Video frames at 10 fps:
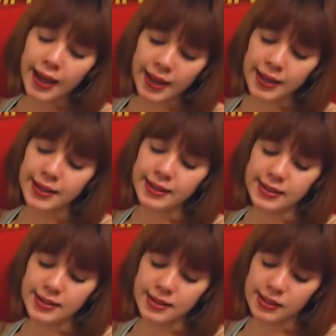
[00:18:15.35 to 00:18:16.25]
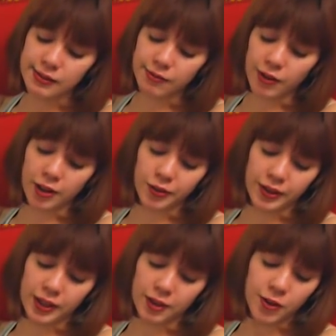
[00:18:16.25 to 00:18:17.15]
is following
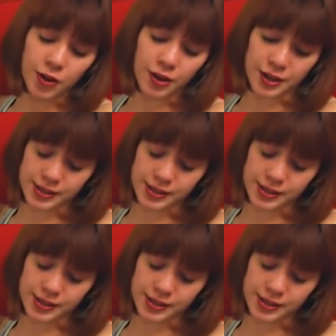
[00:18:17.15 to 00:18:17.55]
Nick Fury.